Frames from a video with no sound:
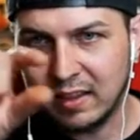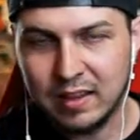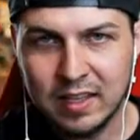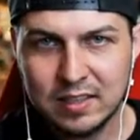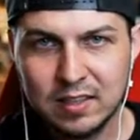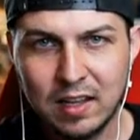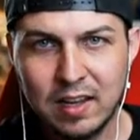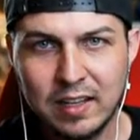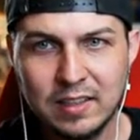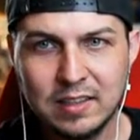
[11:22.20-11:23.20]
this
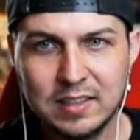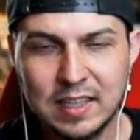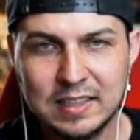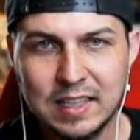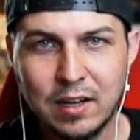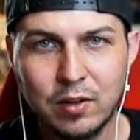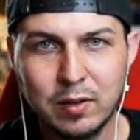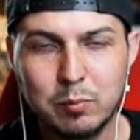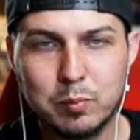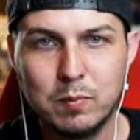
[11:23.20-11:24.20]
line says that all
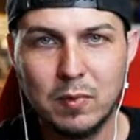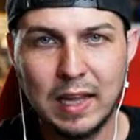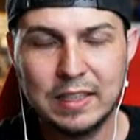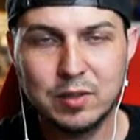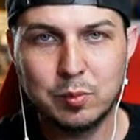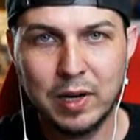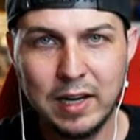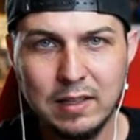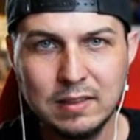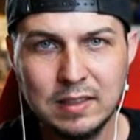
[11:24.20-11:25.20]
the lights are
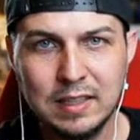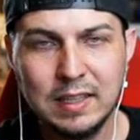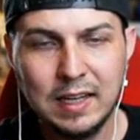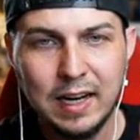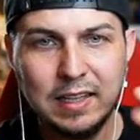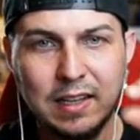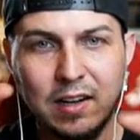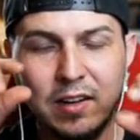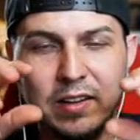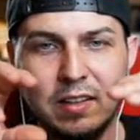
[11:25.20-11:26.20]
bright, and then
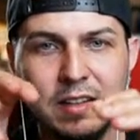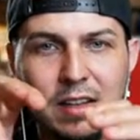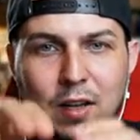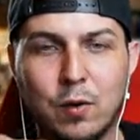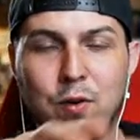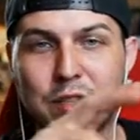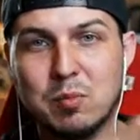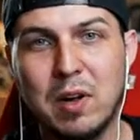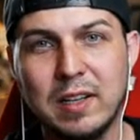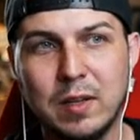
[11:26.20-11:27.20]
on the
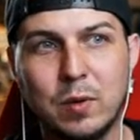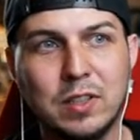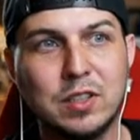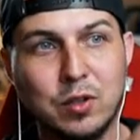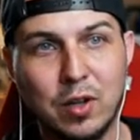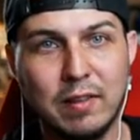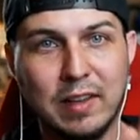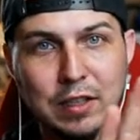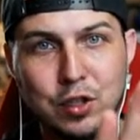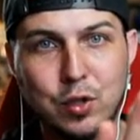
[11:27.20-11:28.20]
corresponding one, so you'll have
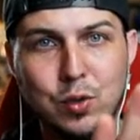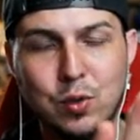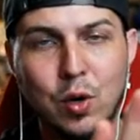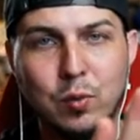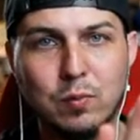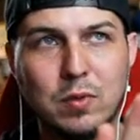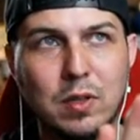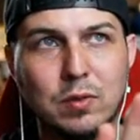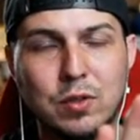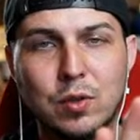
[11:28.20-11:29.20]
like two
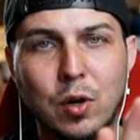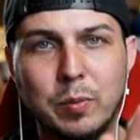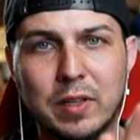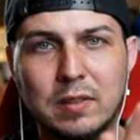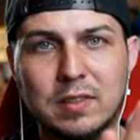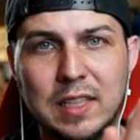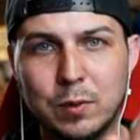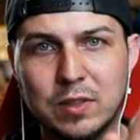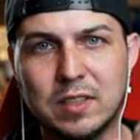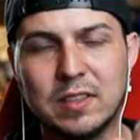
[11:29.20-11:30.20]
open
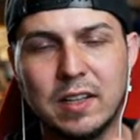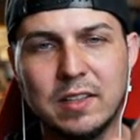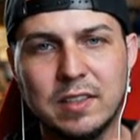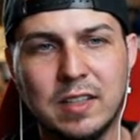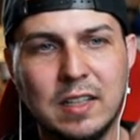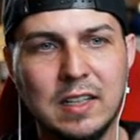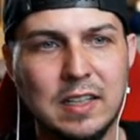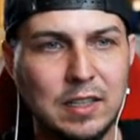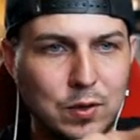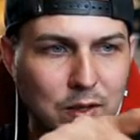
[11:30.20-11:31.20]
sequence designers,
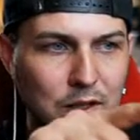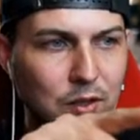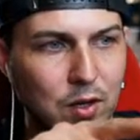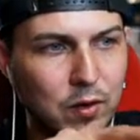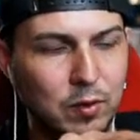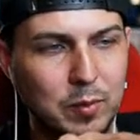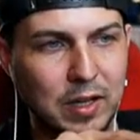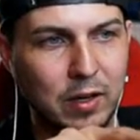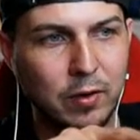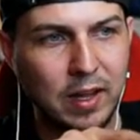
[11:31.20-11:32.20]
you can look over and be
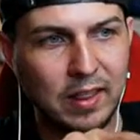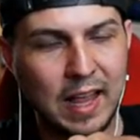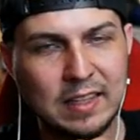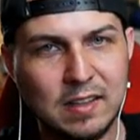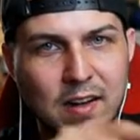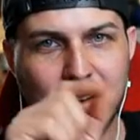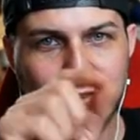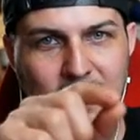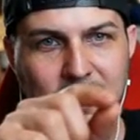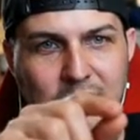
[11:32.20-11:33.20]
like, okay, that's
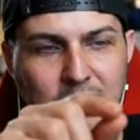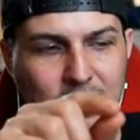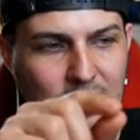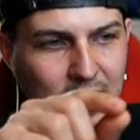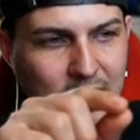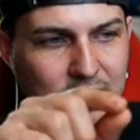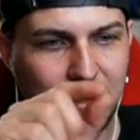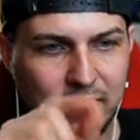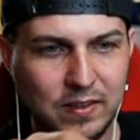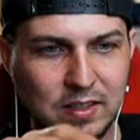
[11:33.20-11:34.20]
off, this is on, that's
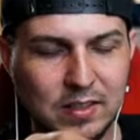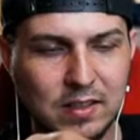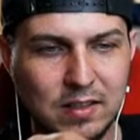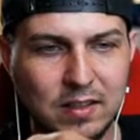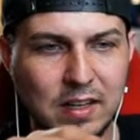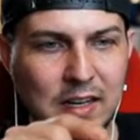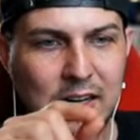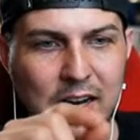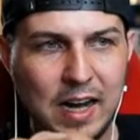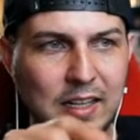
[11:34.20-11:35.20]
off, this is on,
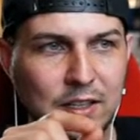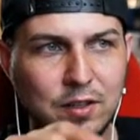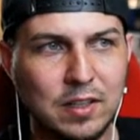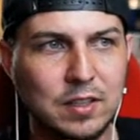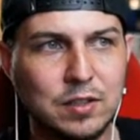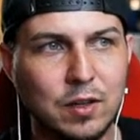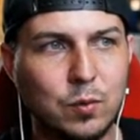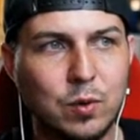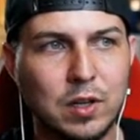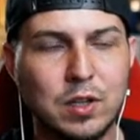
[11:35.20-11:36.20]
and then you're going to start
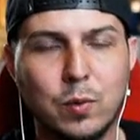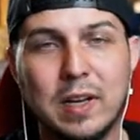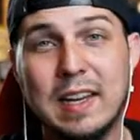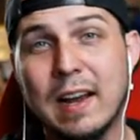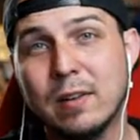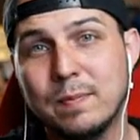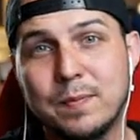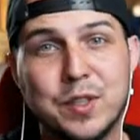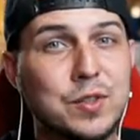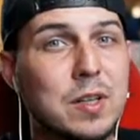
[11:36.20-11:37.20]
working your way down.
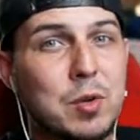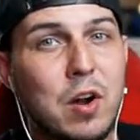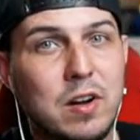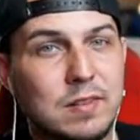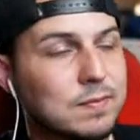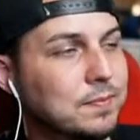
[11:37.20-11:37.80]
So it's going to be hard.